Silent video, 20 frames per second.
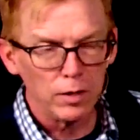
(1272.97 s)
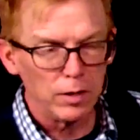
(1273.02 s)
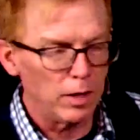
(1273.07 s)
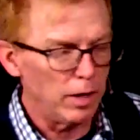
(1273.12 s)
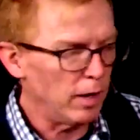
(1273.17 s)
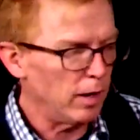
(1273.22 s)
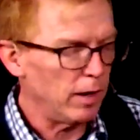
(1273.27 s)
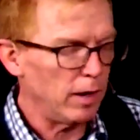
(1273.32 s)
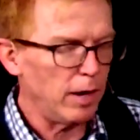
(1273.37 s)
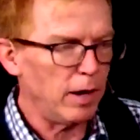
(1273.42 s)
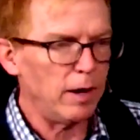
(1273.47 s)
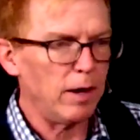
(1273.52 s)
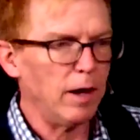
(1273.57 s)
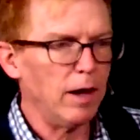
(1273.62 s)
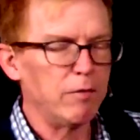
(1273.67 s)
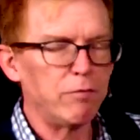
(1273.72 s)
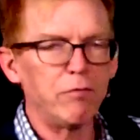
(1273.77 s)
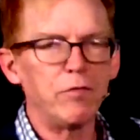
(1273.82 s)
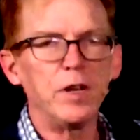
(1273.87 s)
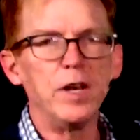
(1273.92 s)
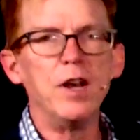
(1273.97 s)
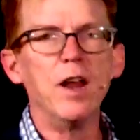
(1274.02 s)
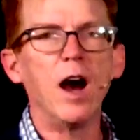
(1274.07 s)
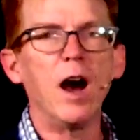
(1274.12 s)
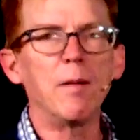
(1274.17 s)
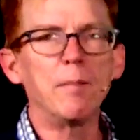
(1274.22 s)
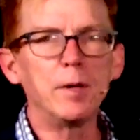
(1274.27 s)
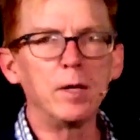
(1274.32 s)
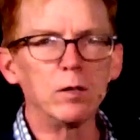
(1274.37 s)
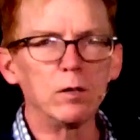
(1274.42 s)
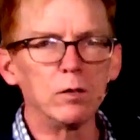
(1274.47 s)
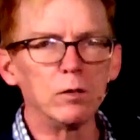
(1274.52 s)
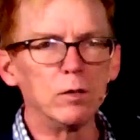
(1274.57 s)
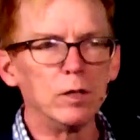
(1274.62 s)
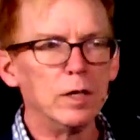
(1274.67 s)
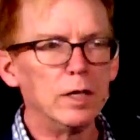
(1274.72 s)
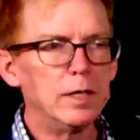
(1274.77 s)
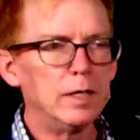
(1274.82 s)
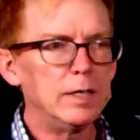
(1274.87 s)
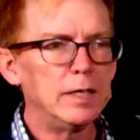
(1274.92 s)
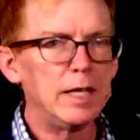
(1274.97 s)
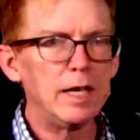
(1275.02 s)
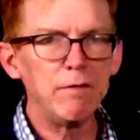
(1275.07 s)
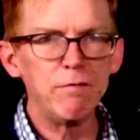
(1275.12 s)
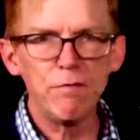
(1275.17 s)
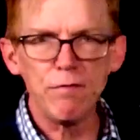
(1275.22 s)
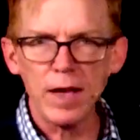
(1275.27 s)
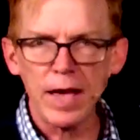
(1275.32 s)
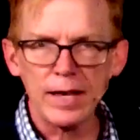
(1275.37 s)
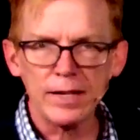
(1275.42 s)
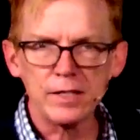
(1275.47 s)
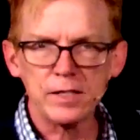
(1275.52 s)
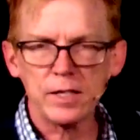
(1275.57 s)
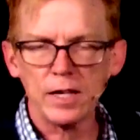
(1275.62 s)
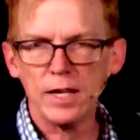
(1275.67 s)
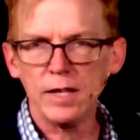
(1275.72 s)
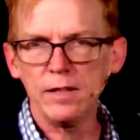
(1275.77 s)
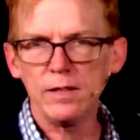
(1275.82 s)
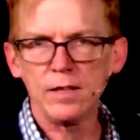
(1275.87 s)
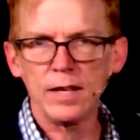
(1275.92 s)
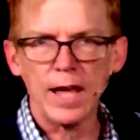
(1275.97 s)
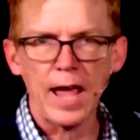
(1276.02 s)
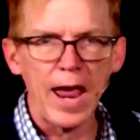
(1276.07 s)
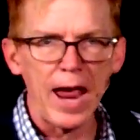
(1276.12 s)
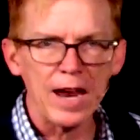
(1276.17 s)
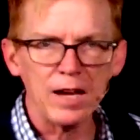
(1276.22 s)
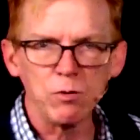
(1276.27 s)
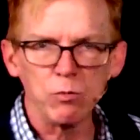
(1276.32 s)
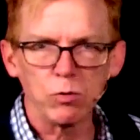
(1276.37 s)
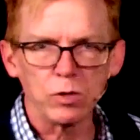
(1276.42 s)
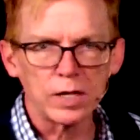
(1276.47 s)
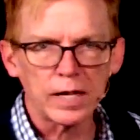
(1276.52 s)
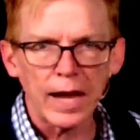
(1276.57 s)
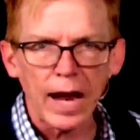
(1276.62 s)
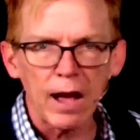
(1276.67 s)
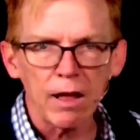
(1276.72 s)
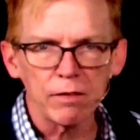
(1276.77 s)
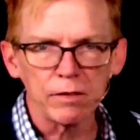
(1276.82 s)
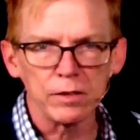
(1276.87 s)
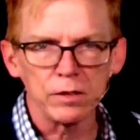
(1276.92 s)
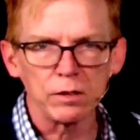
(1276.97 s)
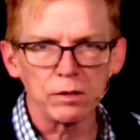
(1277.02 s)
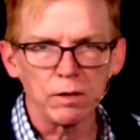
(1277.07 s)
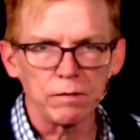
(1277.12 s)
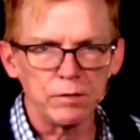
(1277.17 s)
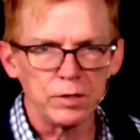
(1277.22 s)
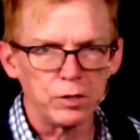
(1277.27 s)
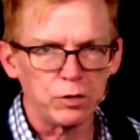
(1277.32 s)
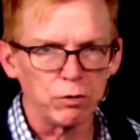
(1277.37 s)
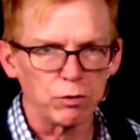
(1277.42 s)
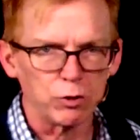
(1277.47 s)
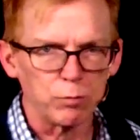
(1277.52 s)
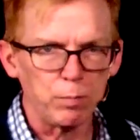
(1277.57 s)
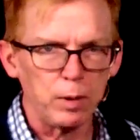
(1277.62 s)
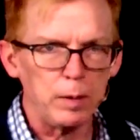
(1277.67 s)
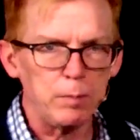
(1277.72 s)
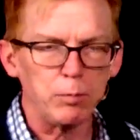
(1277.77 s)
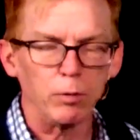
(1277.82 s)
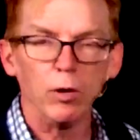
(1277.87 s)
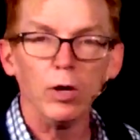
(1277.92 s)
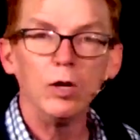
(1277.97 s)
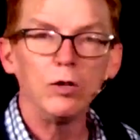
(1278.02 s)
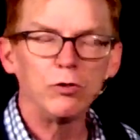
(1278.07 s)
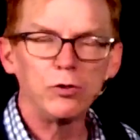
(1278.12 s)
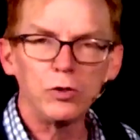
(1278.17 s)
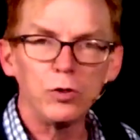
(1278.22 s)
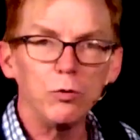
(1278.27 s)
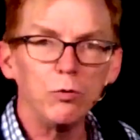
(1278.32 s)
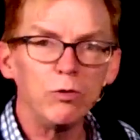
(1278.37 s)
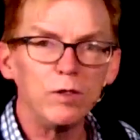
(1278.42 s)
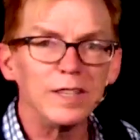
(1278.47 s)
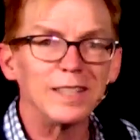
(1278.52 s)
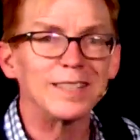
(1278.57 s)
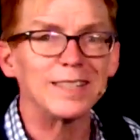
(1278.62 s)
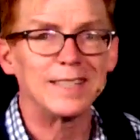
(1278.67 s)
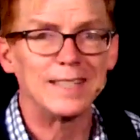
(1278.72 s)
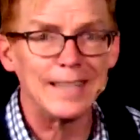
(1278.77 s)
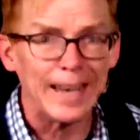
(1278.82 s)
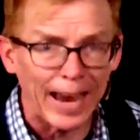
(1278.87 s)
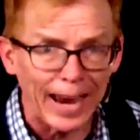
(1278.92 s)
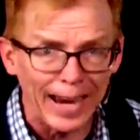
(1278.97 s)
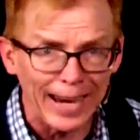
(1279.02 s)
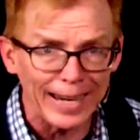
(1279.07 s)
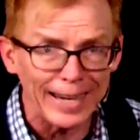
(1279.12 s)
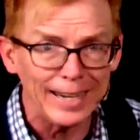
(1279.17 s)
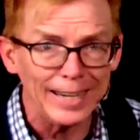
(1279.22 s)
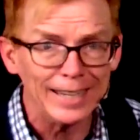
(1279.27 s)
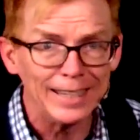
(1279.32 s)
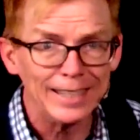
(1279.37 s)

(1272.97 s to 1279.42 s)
a phenomenal event in the annual calendar of the Jewish people to this day.